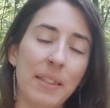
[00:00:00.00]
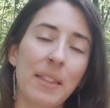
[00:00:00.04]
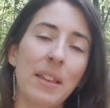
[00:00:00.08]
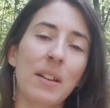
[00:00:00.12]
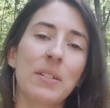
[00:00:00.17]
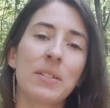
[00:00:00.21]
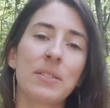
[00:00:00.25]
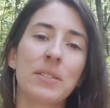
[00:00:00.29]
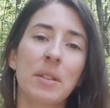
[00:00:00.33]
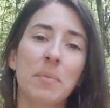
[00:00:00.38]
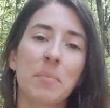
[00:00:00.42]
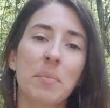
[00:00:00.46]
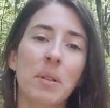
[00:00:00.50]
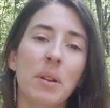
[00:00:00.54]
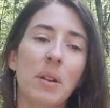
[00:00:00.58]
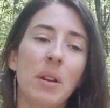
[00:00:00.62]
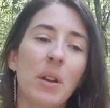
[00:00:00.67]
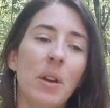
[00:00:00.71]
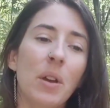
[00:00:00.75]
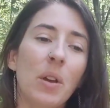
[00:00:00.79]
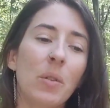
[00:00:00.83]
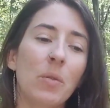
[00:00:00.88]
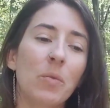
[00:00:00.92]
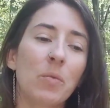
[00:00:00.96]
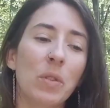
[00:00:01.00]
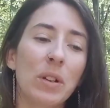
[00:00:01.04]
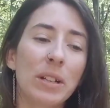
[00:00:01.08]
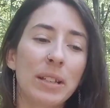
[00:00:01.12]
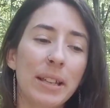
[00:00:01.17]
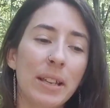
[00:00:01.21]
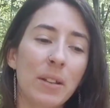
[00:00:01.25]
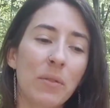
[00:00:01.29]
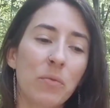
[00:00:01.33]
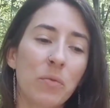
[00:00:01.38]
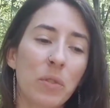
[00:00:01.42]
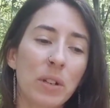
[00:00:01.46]
There are some
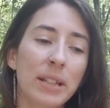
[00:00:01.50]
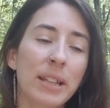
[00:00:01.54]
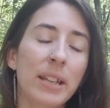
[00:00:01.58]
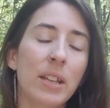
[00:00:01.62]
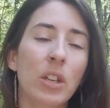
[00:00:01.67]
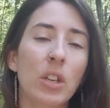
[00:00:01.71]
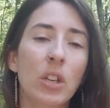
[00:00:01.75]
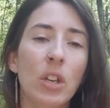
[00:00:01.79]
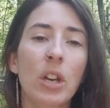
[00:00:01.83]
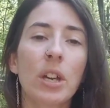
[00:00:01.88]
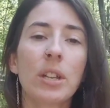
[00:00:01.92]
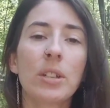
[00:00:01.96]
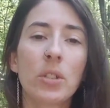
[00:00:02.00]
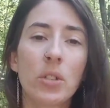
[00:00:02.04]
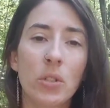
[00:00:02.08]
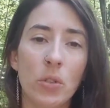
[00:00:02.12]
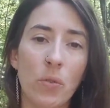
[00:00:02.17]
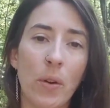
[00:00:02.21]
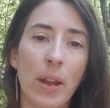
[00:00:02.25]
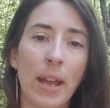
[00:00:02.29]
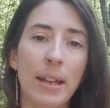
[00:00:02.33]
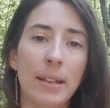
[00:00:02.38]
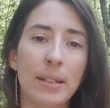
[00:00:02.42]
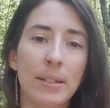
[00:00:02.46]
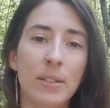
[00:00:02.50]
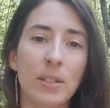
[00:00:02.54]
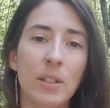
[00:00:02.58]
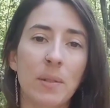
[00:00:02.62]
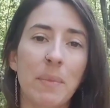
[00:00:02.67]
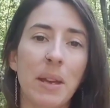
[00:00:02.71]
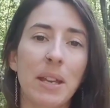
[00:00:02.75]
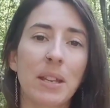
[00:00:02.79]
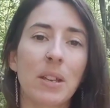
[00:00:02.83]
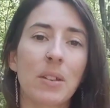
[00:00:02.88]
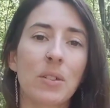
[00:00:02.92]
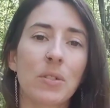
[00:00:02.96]
really, really good tricks
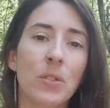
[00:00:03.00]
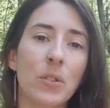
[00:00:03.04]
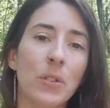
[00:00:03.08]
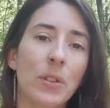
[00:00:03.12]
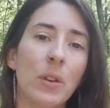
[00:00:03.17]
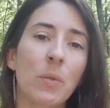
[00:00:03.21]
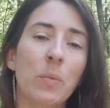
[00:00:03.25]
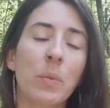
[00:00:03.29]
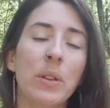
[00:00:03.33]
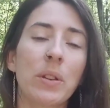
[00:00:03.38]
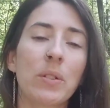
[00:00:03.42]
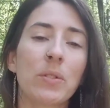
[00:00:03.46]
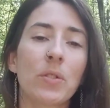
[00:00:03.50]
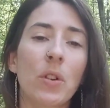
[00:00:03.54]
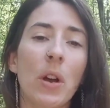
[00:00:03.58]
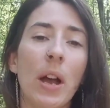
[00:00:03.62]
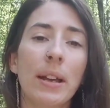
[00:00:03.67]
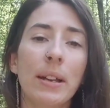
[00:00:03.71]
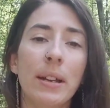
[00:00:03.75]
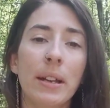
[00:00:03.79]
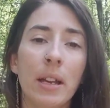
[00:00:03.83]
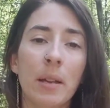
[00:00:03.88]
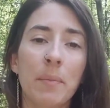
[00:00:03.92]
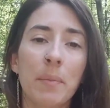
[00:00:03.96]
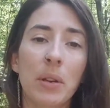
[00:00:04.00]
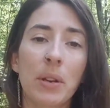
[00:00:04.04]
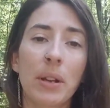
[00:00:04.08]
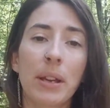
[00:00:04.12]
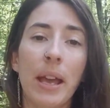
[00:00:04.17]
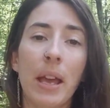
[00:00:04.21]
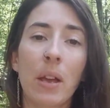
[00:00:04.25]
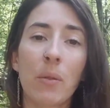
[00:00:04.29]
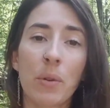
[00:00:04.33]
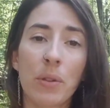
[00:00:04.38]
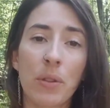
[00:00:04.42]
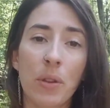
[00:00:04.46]
to making sure that when you're trying to
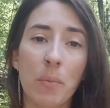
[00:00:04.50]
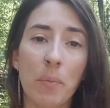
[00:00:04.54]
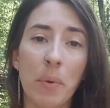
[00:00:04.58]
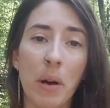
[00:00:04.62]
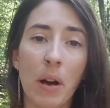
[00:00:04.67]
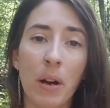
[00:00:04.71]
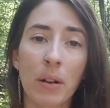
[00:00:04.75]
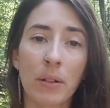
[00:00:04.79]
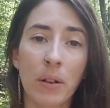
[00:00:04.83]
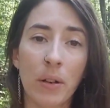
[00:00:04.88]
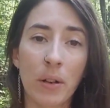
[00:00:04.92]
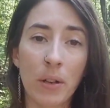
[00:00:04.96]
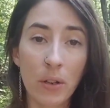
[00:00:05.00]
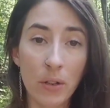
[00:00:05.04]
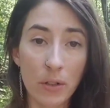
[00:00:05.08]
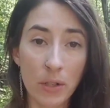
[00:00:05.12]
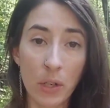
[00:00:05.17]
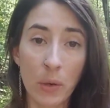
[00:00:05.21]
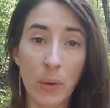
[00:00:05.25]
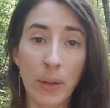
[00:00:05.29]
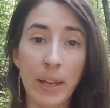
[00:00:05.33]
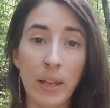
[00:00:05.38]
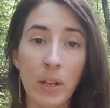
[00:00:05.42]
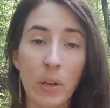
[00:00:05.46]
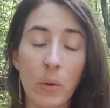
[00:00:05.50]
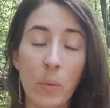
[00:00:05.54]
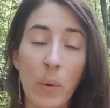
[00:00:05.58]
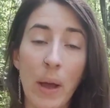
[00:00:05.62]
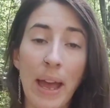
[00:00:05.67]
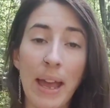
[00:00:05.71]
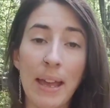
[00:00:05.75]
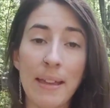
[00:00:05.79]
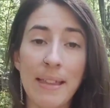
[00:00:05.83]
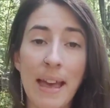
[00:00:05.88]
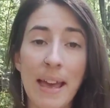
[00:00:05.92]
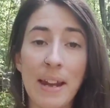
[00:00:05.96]
communicate with your partner, you're doing it in a
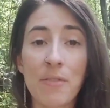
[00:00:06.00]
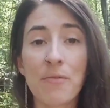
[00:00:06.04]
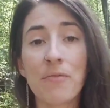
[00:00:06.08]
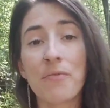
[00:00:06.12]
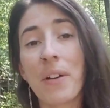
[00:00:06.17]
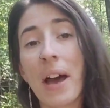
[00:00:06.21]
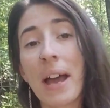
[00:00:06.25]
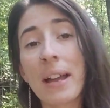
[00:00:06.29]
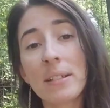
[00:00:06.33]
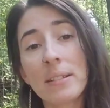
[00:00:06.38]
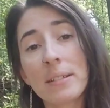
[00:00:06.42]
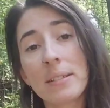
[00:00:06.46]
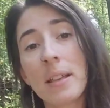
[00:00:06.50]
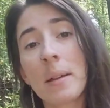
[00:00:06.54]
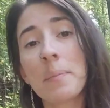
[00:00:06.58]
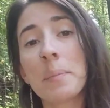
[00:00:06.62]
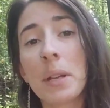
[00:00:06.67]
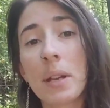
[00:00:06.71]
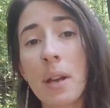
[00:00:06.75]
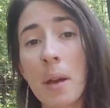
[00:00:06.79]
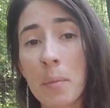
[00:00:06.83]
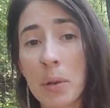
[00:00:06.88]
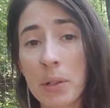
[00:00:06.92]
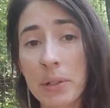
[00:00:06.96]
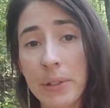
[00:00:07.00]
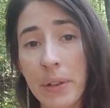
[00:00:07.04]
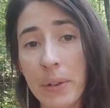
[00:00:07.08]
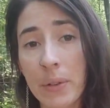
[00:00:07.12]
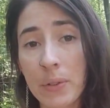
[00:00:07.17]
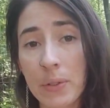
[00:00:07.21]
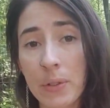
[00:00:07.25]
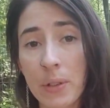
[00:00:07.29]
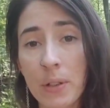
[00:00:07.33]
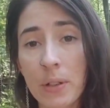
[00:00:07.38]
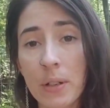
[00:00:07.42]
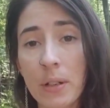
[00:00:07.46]
way that invites them to come
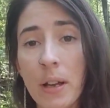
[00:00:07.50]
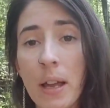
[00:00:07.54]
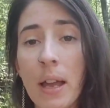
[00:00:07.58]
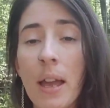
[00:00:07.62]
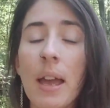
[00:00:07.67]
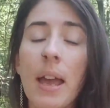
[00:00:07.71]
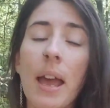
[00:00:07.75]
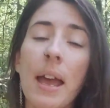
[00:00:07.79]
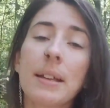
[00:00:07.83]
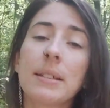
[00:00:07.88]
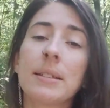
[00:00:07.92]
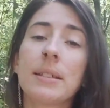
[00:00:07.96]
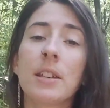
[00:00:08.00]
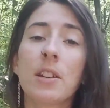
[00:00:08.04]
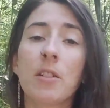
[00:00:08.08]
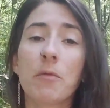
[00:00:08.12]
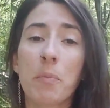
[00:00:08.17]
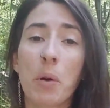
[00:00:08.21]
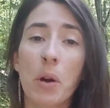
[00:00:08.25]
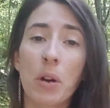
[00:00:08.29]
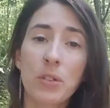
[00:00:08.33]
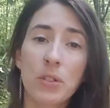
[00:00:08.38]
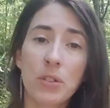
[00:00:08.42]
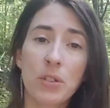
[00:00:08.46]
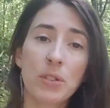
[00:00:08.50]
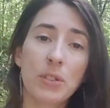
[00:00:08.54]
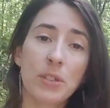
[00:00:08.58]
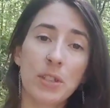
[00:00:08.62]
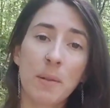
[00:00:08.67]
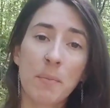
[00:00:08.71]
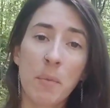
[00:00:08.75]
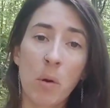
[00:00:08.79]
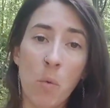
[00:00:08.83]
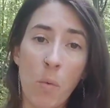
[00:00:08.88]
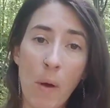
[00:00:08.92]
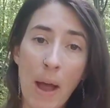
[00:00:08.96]
closer instead of pushes
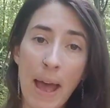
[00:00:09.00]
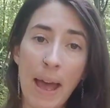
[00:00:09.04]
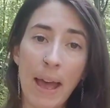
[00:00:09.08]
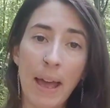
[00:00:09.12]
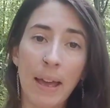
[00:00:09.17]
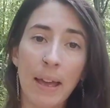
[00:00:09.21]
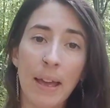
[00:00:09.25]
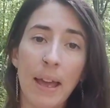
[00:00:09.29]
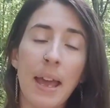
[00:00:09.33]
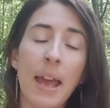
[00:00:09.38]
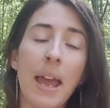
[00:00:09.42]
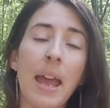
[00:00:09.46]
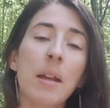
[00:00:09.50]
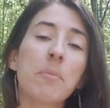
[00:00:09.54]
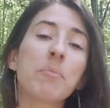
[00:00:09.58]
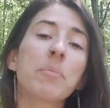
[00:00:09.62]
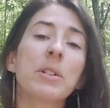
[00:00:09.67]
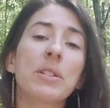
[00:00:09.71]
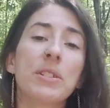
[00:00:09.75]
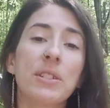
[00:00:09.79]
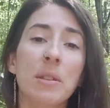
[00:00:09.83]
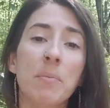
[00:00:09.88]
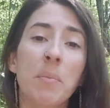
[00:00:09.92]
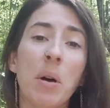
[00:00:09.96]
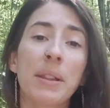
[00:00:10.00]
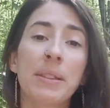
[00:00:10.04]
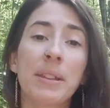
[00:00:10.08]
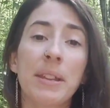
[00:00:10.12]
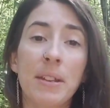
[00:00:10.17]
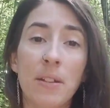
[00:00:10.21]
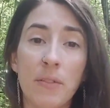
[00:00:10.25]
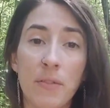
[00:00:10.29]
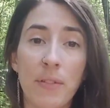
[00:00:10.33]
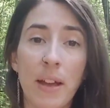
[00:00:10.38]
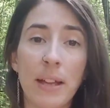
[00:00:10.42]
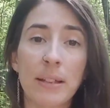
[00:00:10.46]
them away and puts them on
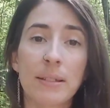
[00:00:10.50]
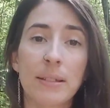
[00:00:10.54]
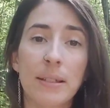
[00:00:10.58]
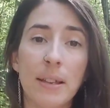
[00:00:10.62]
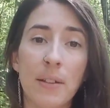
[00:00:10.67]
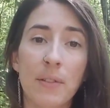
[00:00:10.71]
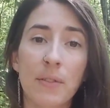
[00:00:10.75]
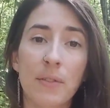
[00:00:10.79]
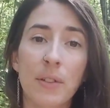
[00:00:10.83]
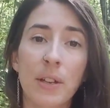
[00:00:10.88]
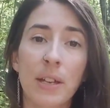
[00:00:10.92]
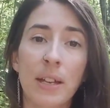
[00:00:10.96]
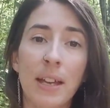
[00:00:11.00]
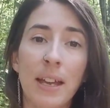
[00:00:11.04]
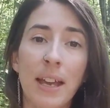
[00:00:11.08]
the defensive.